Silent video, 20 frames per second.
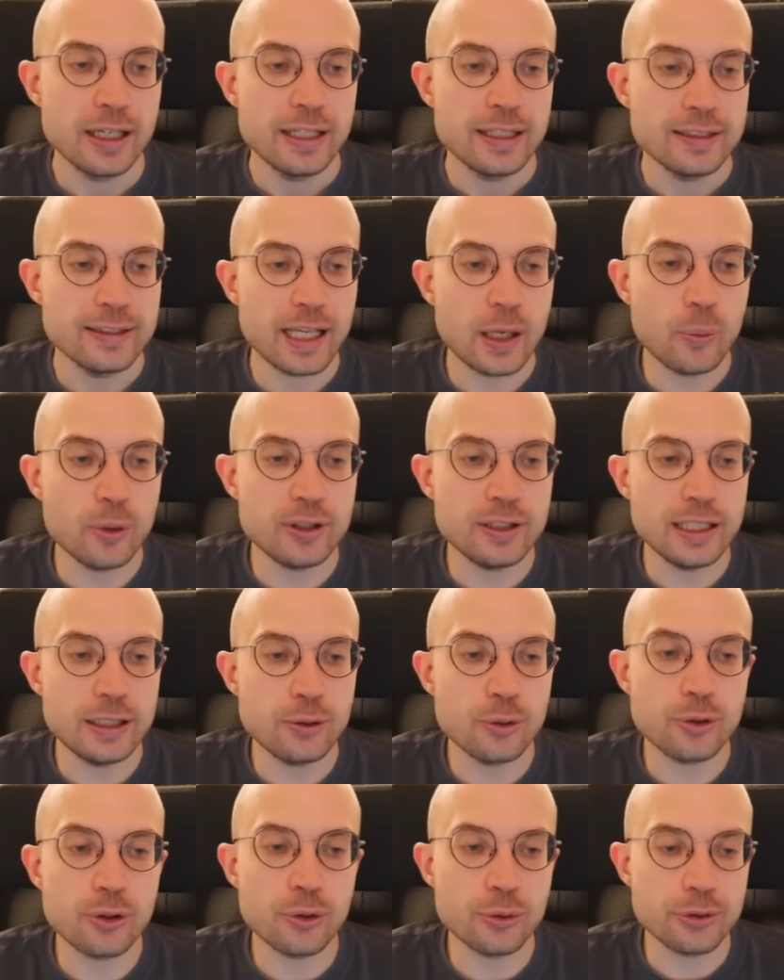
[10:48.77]
They would need to
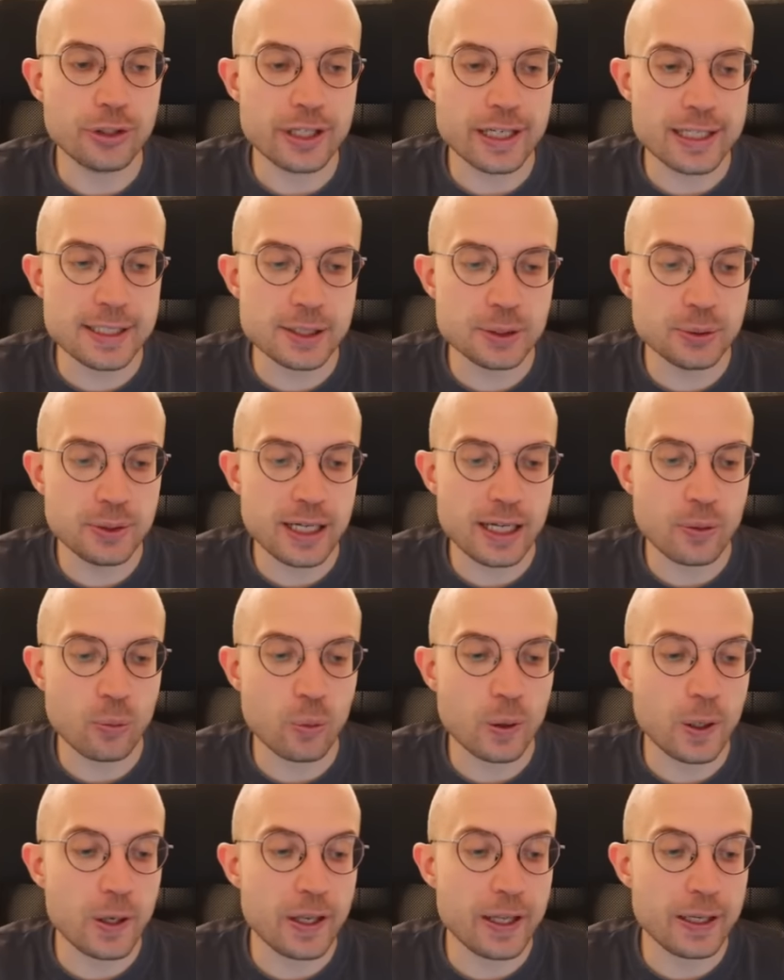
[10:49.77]
go down. And
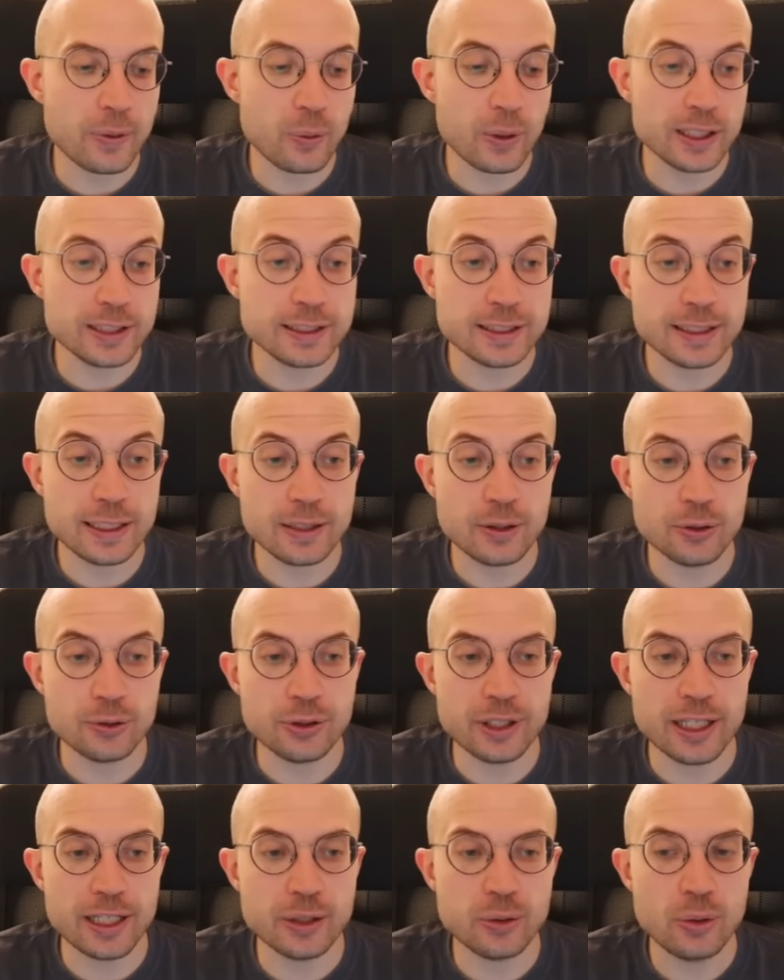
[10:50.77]
once they go
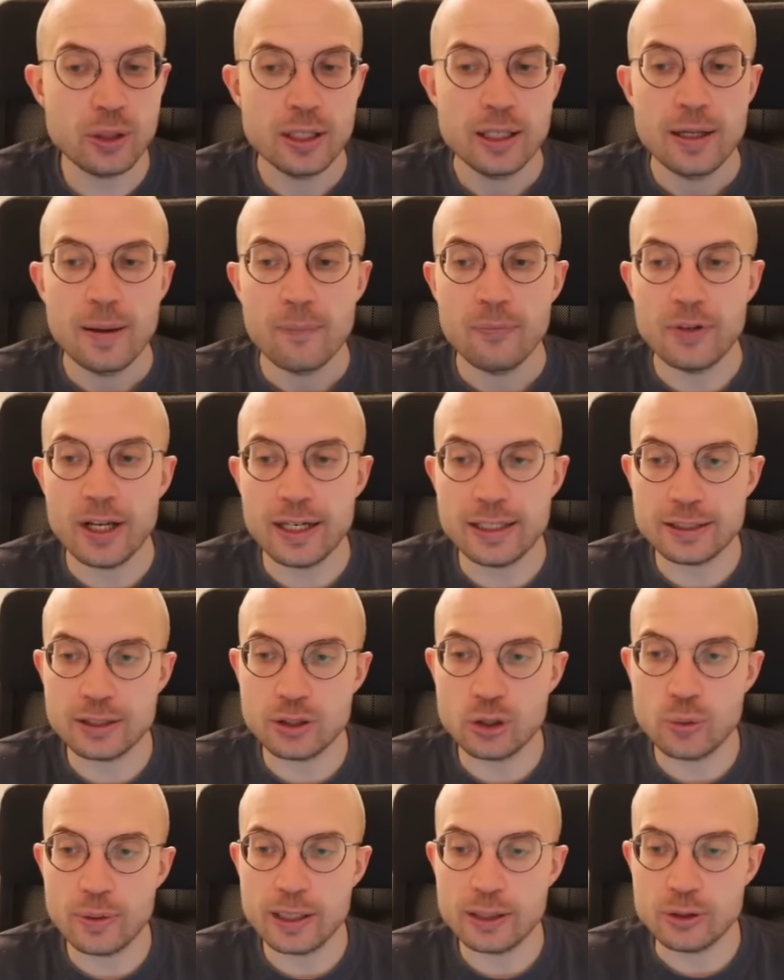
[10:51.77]
down, that is
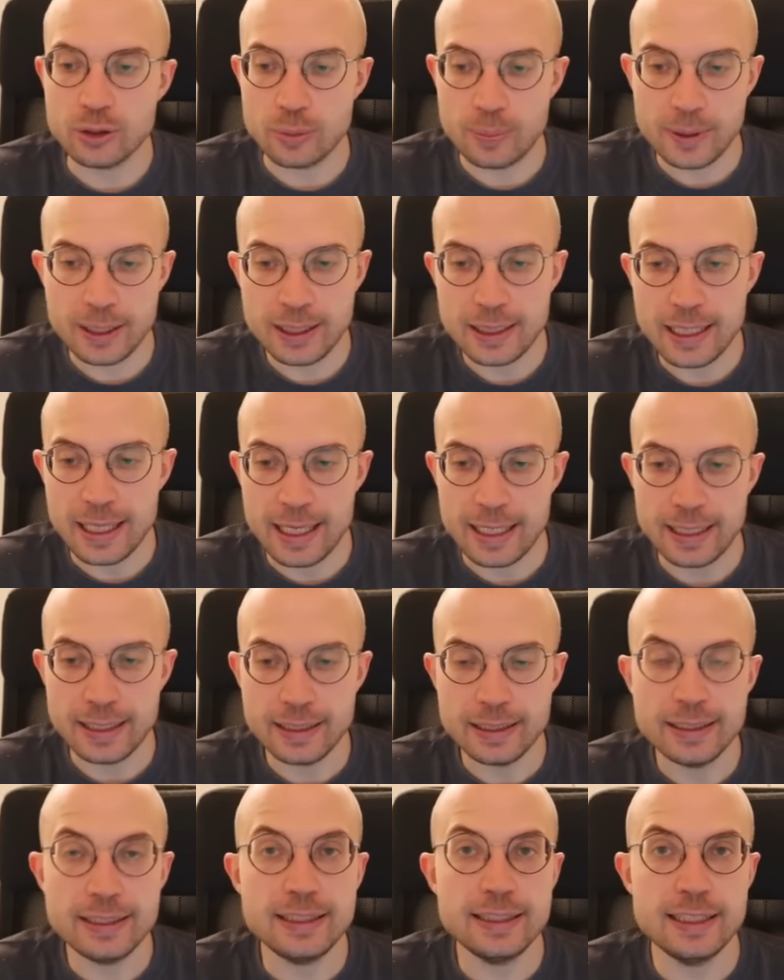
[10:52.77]
going to be a
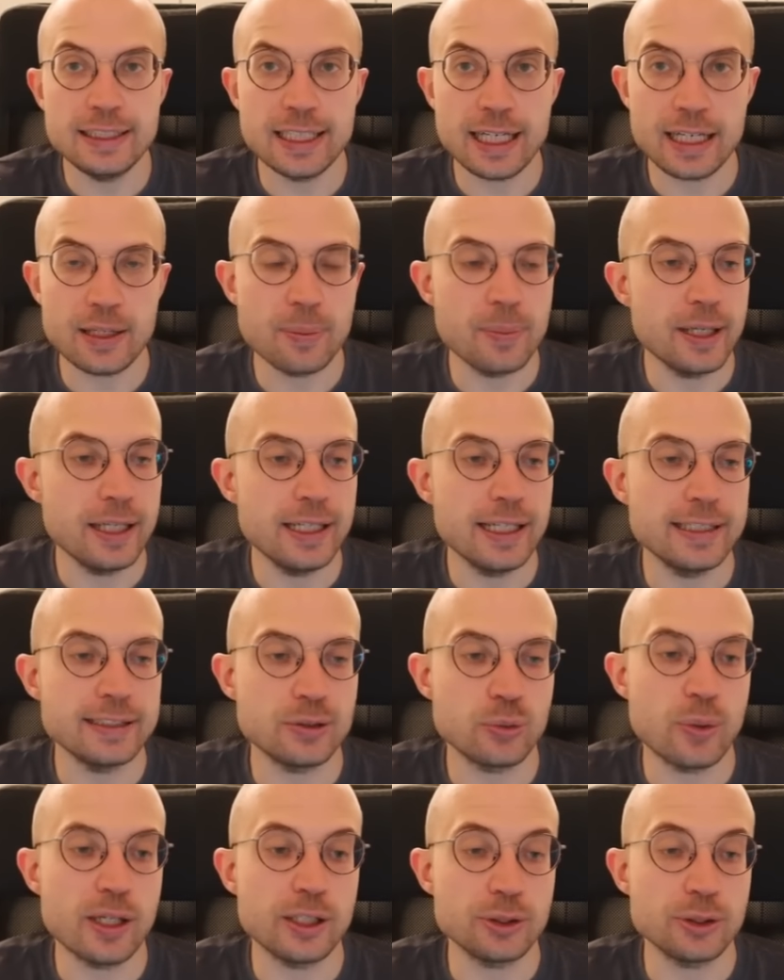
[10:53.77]
checkmate as well.